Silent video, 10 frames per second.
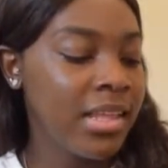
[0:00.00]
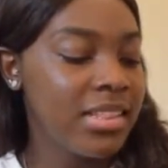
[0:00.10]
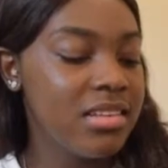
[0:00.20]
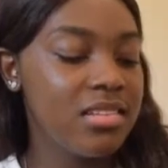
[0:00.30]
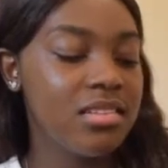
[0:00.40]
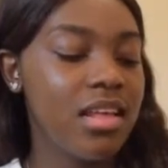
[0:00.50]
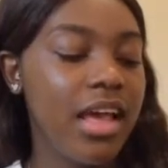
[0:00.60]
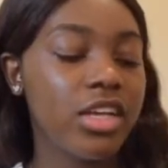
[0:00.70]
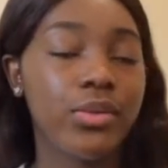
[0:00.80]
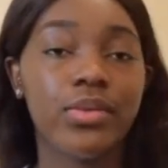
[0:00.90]
This is an
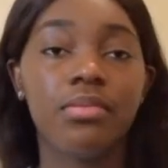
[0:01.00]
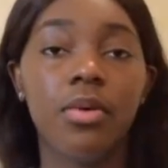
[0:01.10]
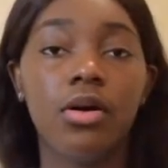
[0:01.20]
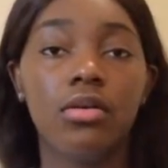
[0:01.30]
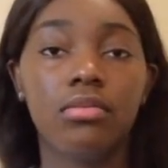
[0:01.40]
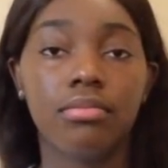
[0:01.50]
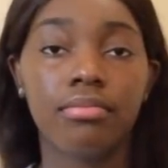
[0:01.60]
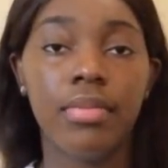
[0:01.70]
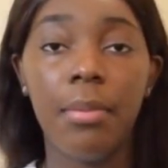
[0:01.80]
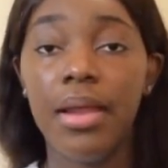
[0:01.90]
extra small.
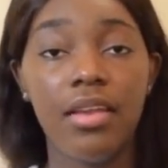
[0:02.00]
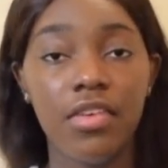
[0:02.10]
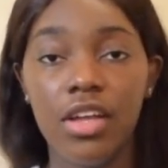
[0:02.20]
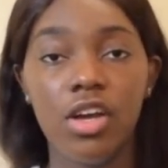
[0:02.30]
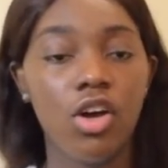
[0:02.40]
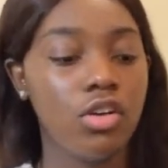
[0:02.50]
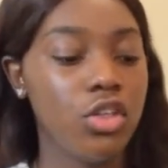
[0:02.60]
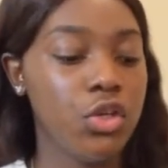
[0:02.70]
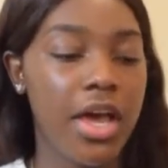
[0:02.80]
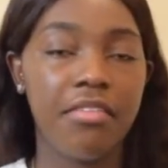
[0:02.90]
I'm not even gonna go
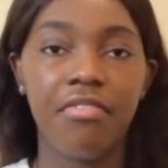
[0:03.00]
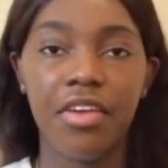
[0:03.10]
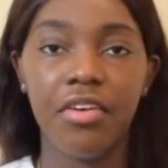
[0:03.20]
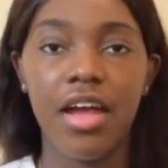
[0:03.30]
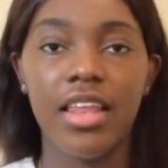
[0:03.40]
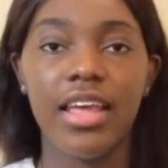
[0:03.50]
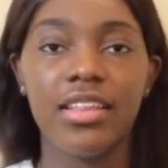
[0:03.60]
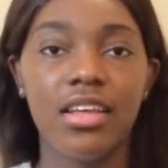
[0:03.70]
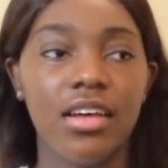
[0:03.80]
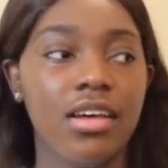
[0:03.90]
try to figure out like
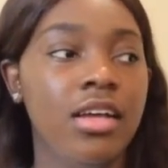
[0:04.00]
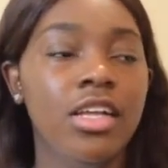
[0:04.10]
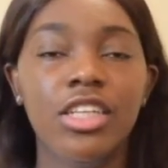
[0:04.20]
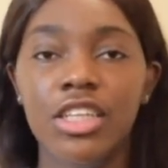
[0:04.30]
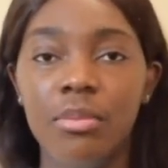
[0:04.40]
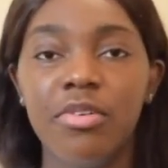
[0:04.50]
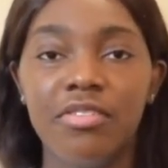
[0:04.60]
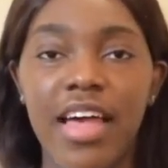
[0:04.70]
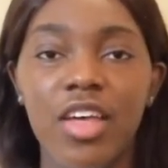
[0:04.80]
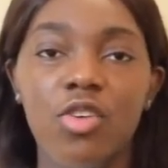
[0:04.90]
the number
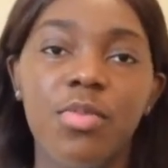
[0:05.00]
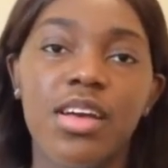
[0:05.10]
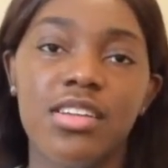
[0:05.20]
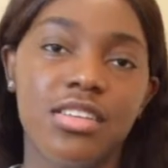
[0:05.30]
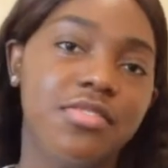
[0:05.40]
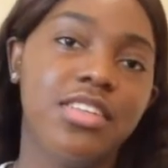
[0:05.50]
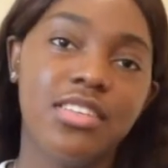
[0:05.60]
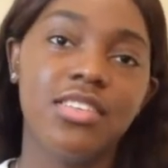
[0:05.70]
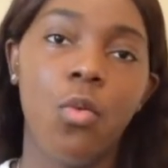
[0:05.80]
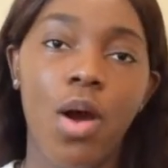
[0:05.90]
value because if this
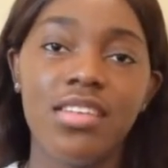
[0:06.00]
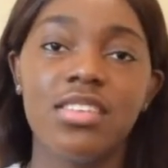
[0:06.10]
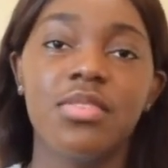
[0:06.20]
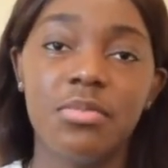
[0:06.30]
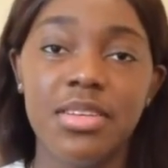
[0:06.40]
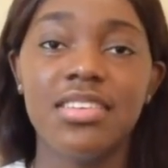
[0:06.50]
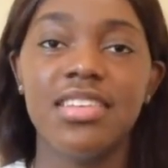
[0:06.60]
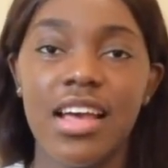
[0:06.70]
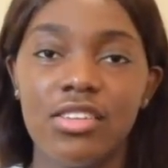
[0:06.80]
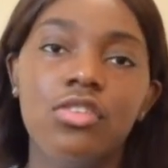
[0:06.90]
winds up to be a
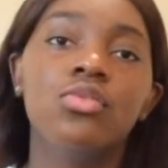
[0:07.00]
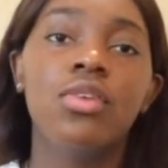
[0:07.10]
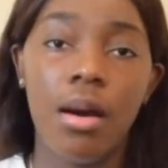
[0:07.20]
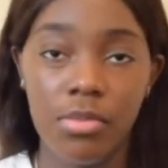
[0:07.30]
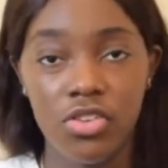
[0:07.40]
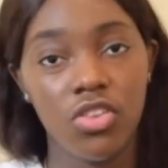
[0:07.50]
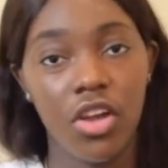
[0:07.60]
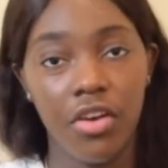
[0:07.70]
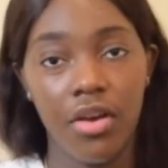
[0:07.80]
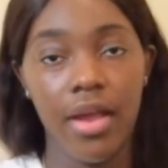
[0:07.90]
size 2, I'm gonna
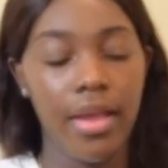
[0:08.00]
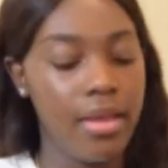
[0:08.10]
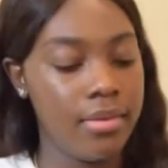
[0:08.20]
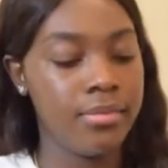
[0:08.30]
start crying.